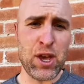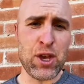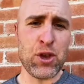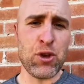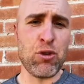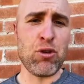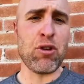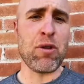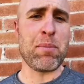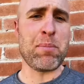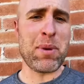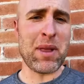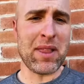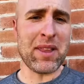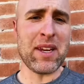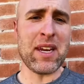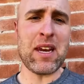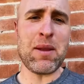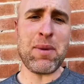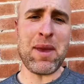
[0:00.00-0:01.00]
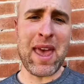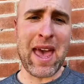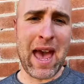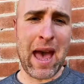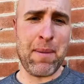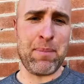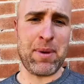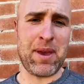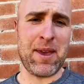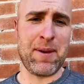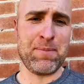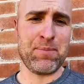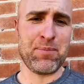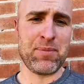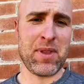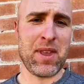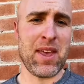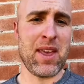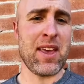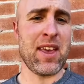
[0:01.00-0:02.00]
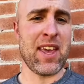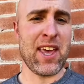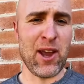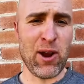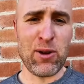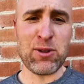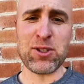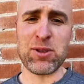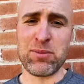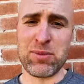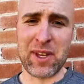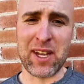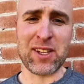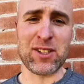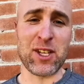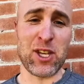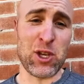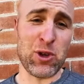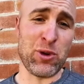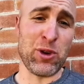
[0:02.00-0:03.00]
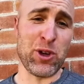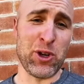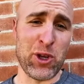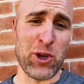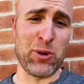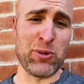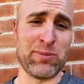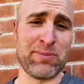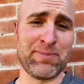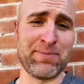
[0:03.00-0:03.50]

your ability to be happy, here are some things that you can do.